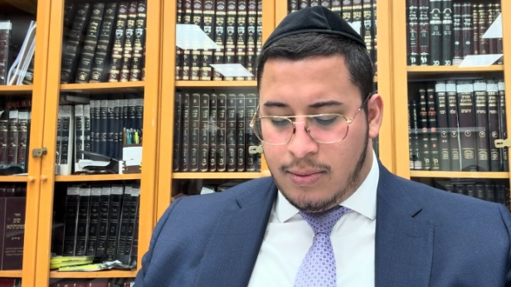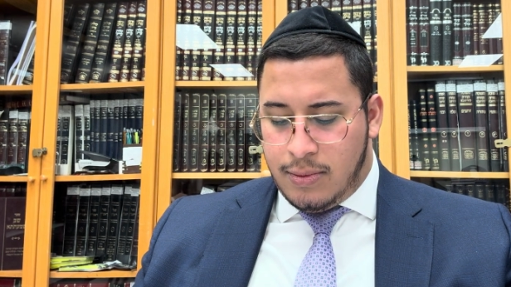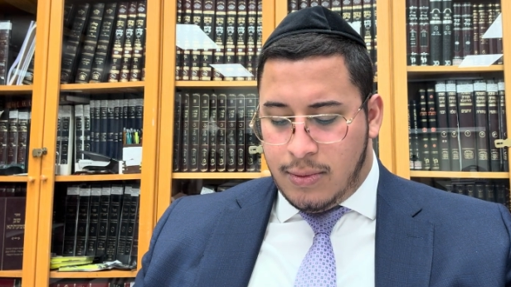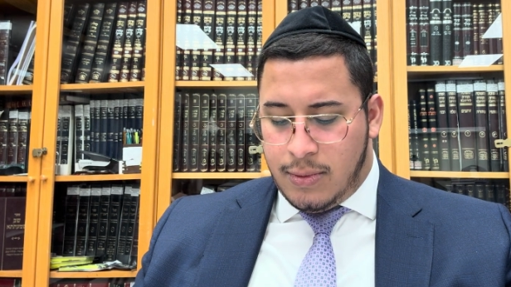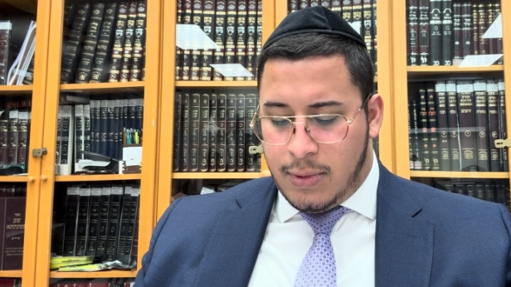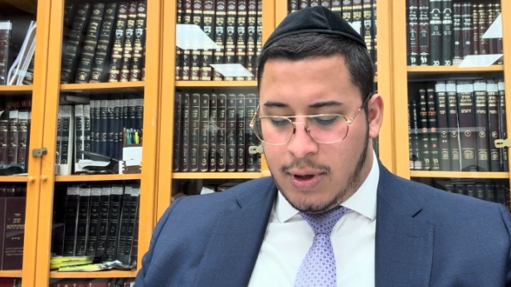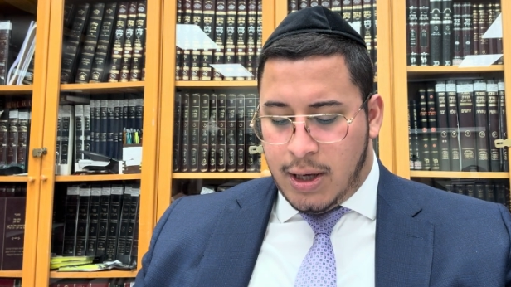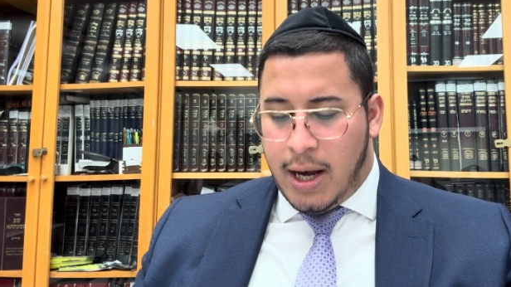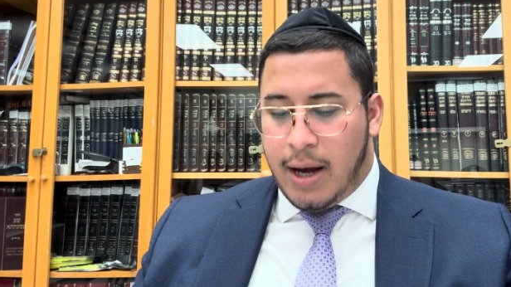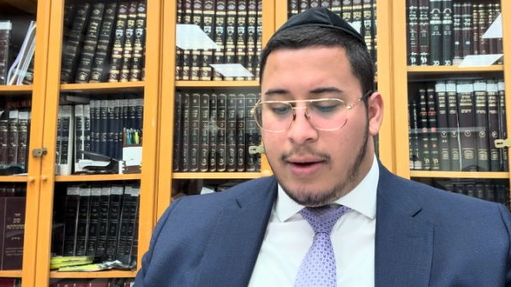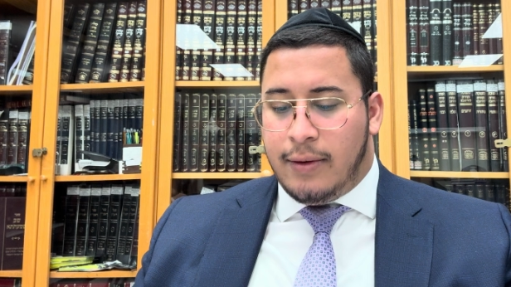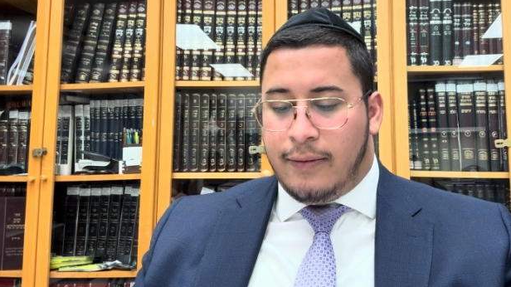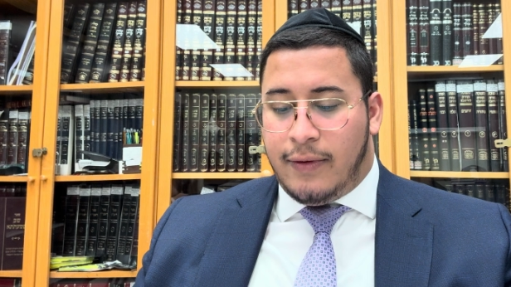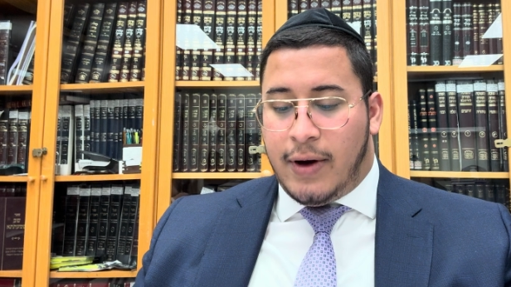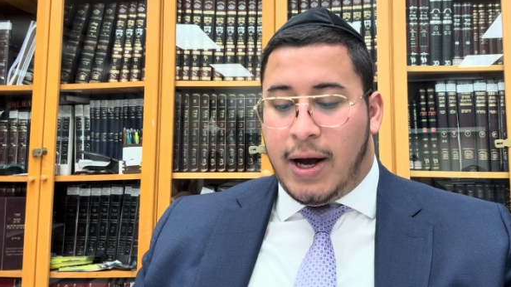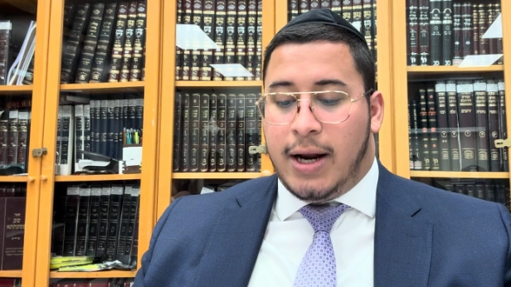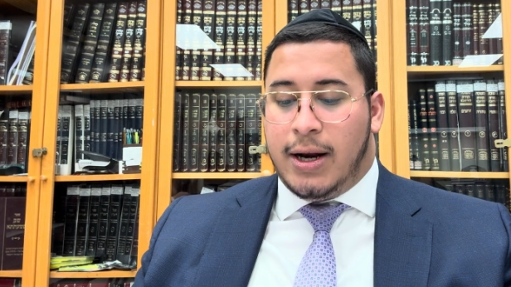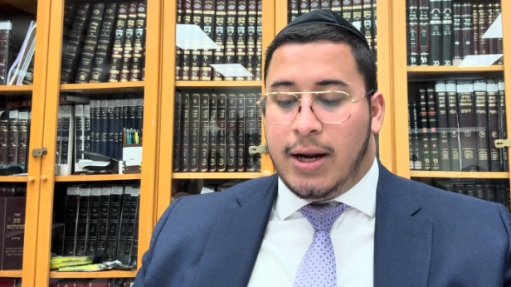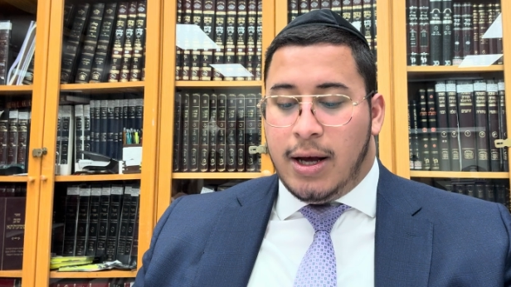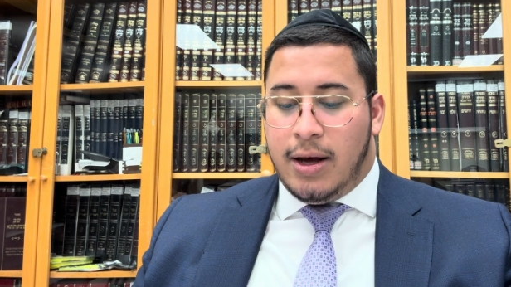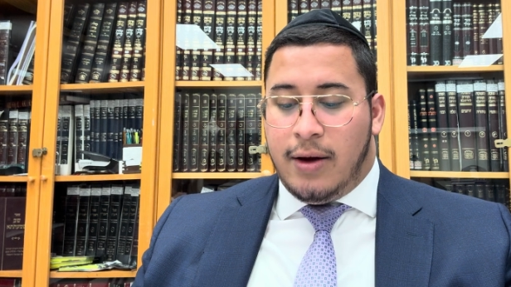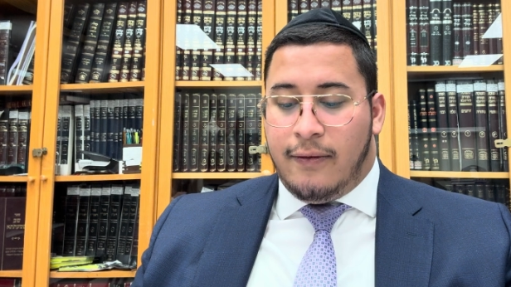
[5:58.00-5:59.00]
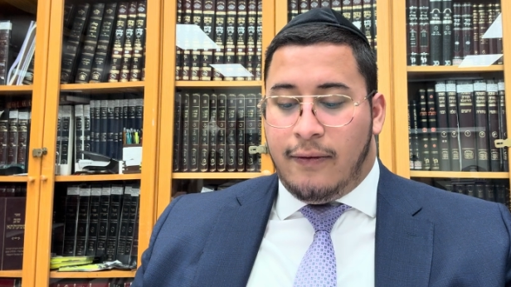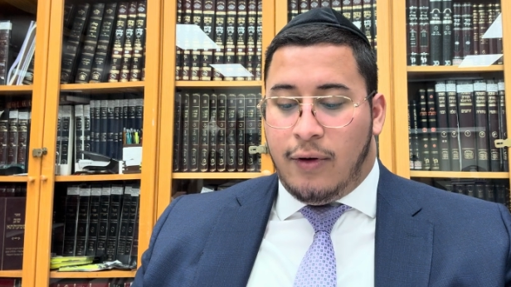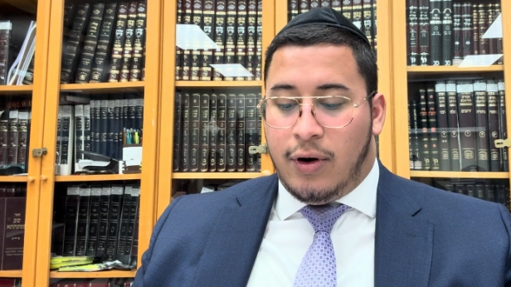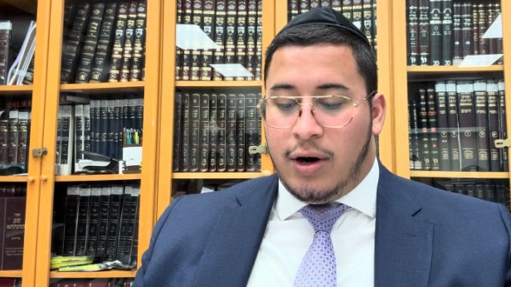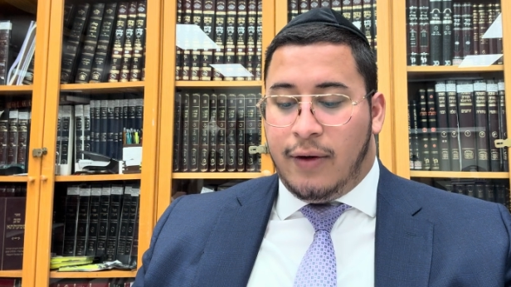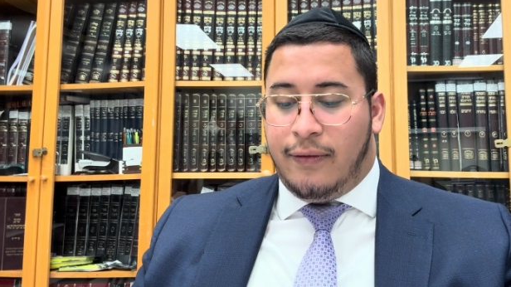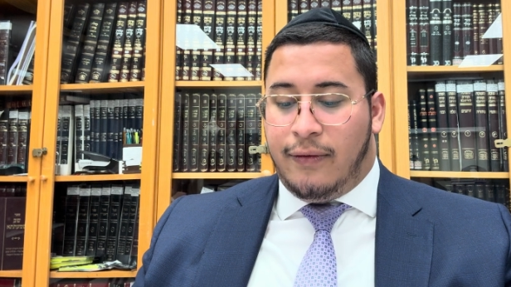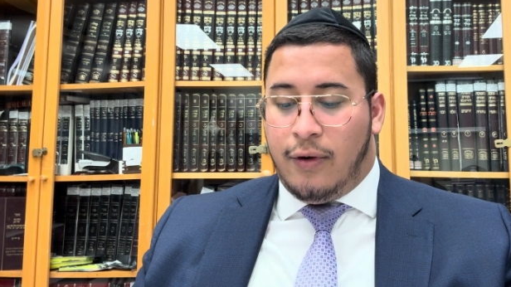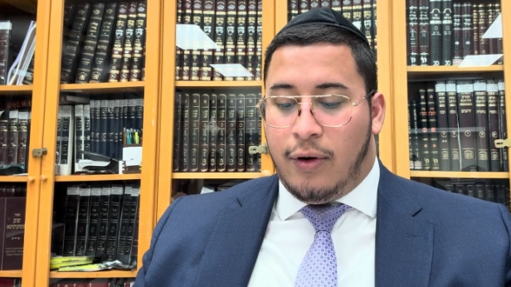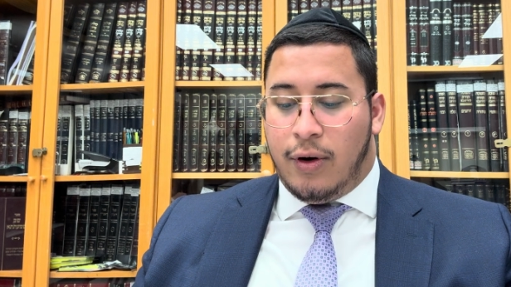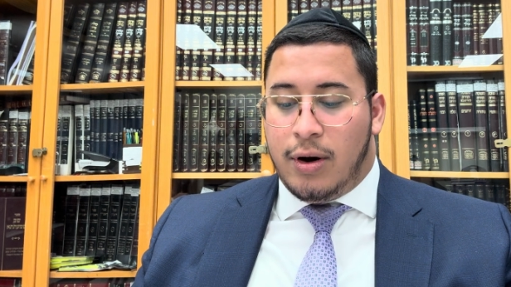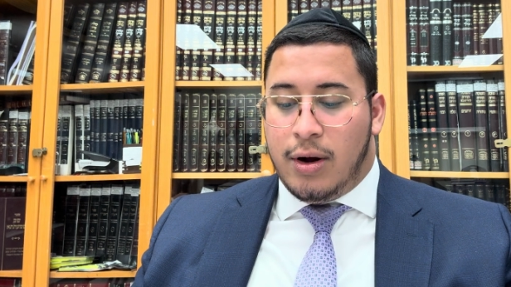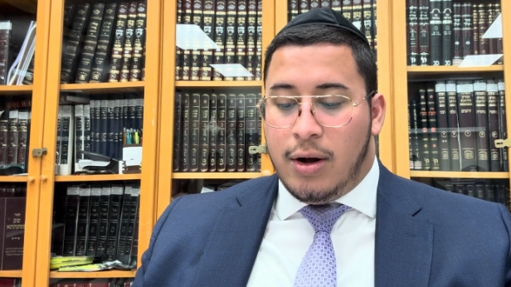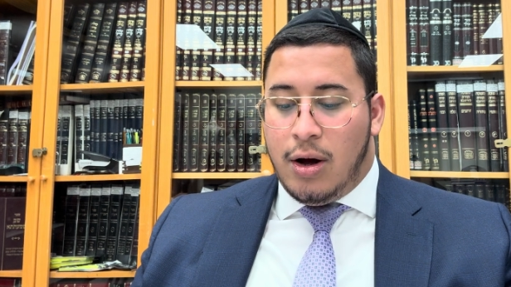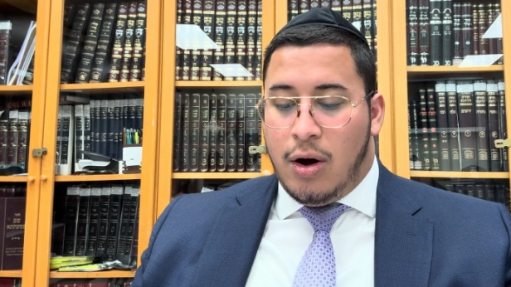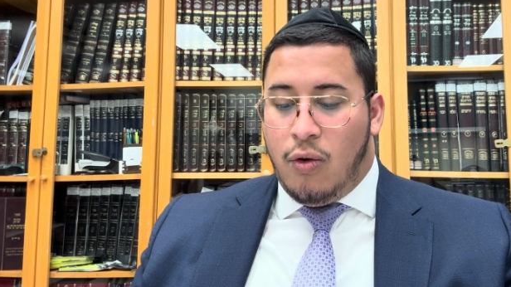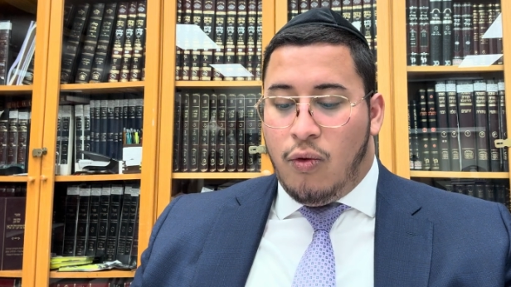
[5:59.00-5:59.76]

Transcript: Yeah, fine. 44.